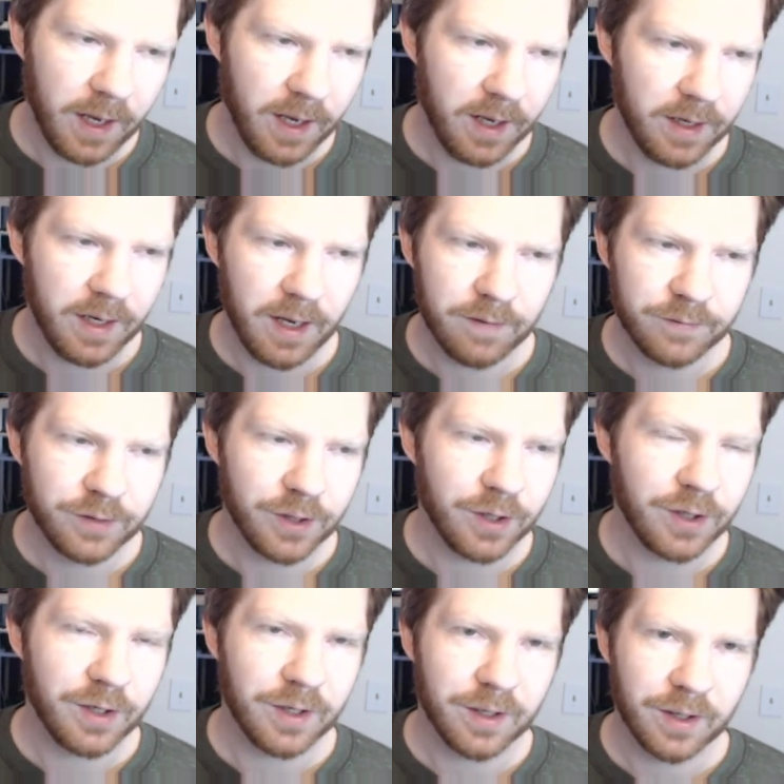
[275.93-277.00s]

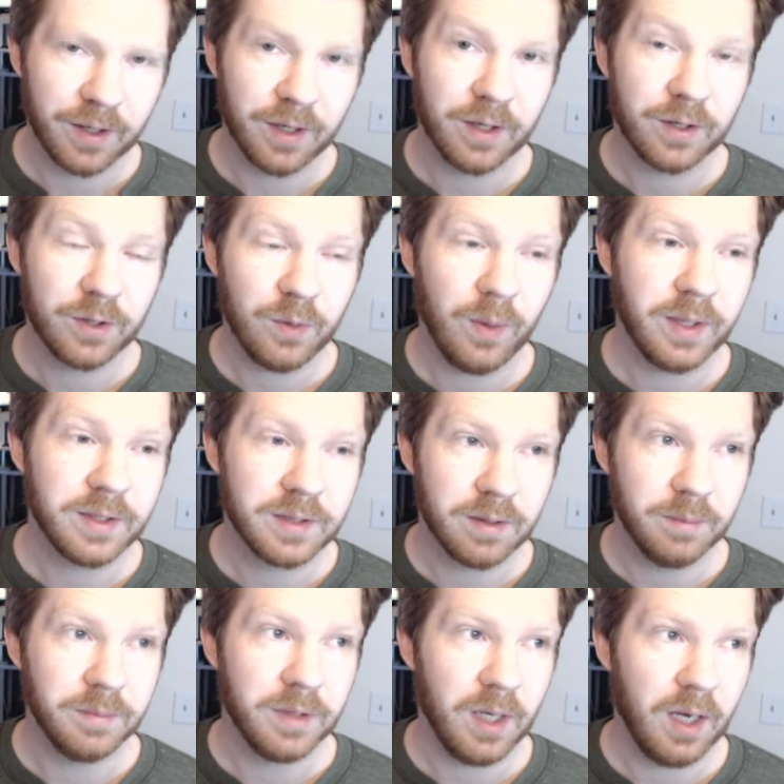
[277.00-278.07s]
after quite
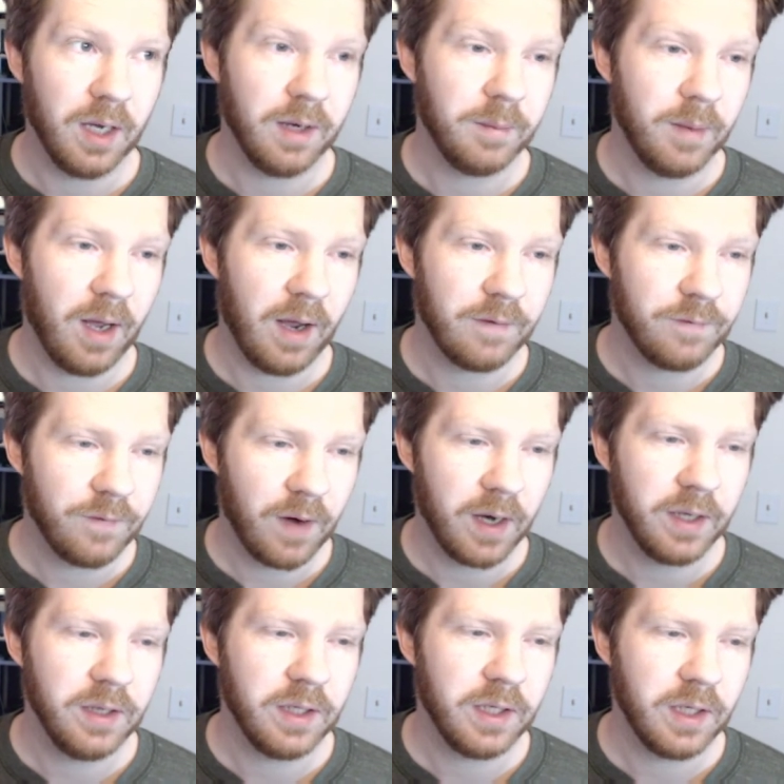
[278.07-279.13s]
some time, I
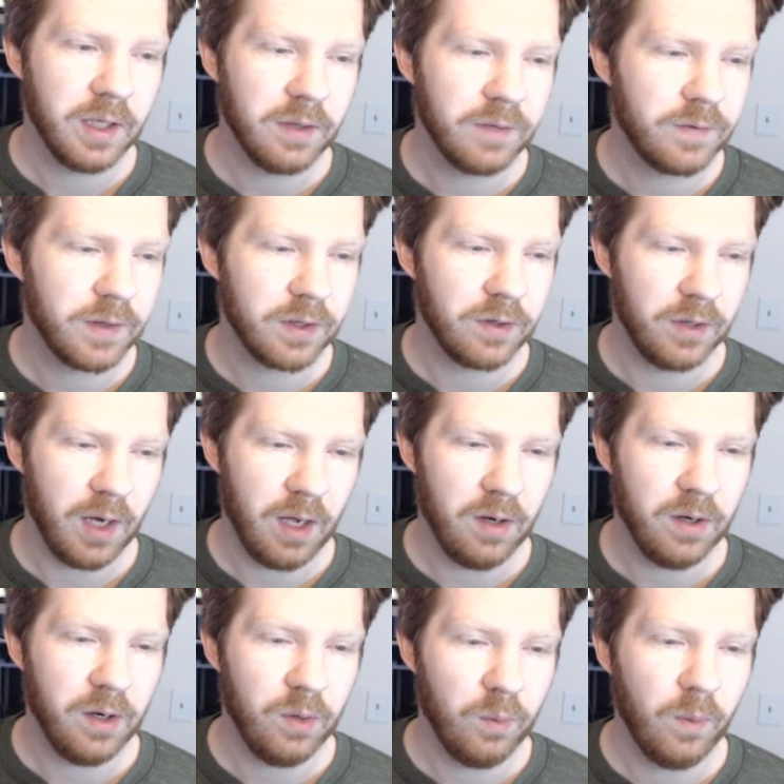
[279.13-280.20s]
finally figured
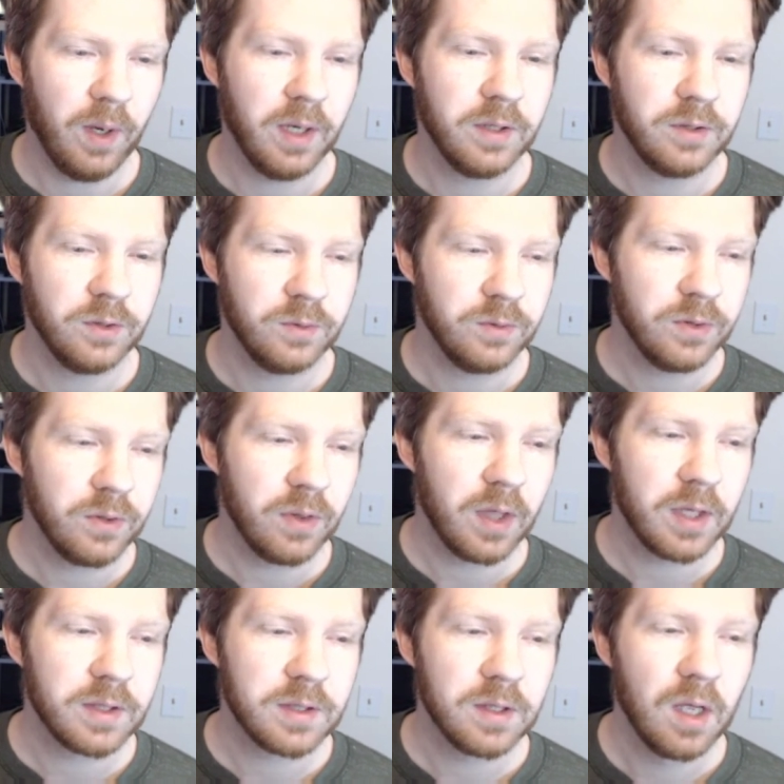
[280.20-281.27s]
out a way to do
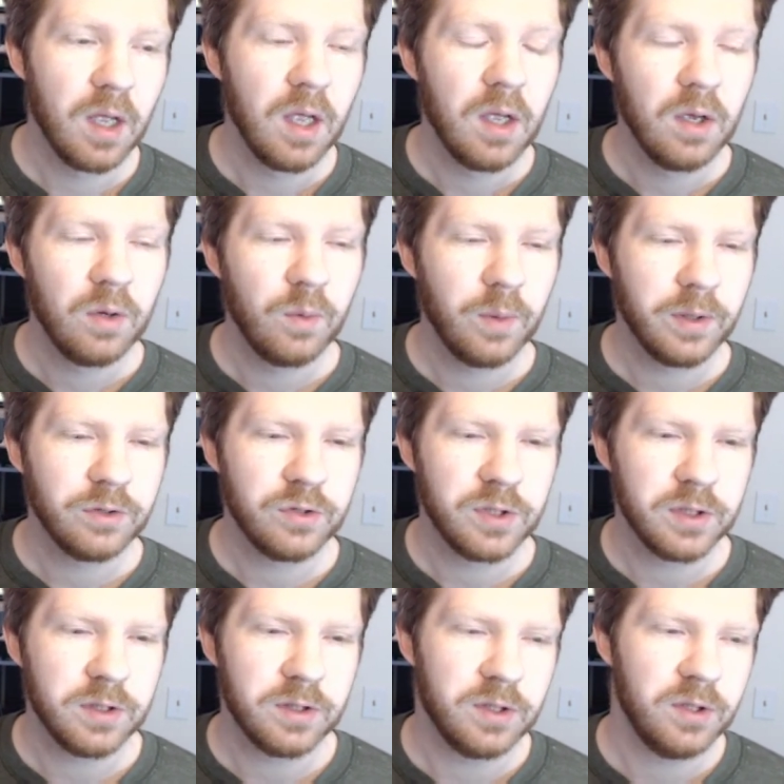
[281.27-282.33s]
this, which
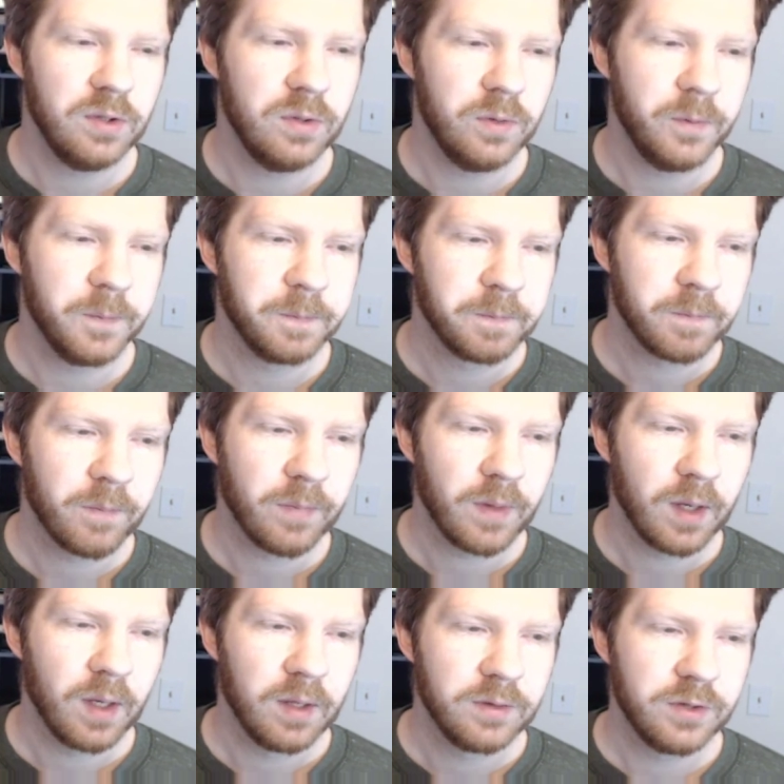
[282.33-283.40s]
is to
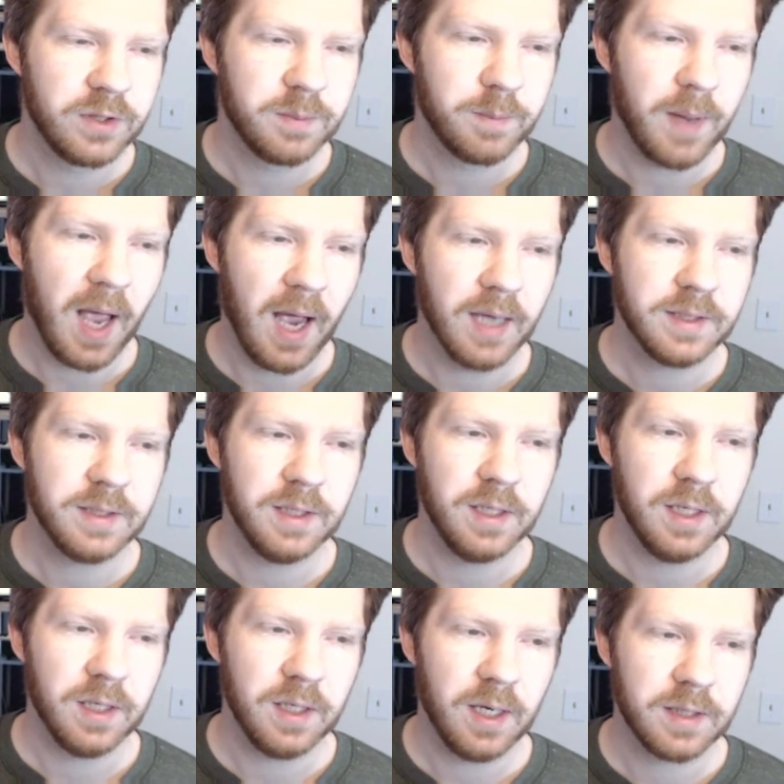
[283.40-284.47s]
just pass it
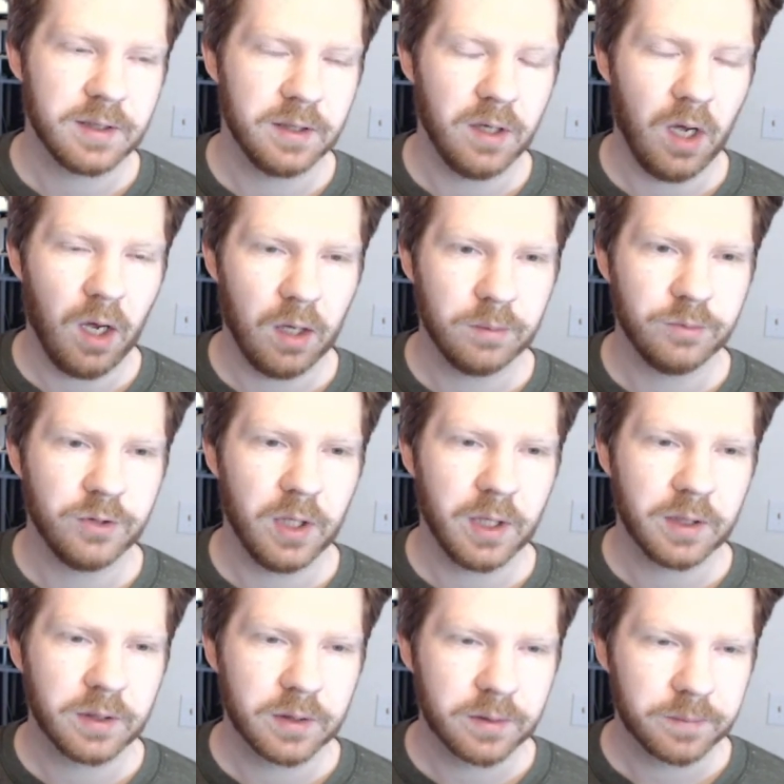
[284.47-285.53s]
in as an
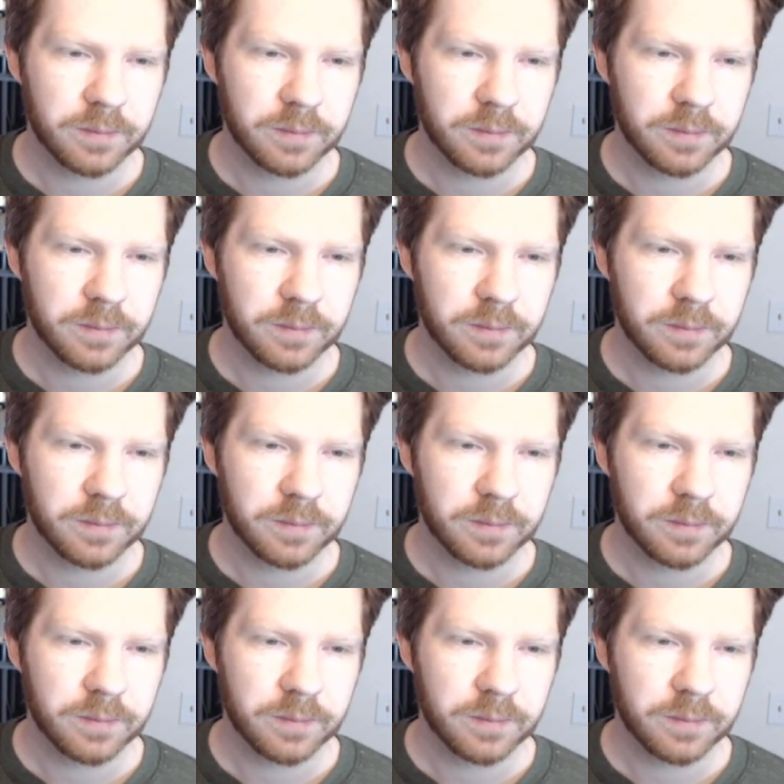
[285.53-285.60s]
object.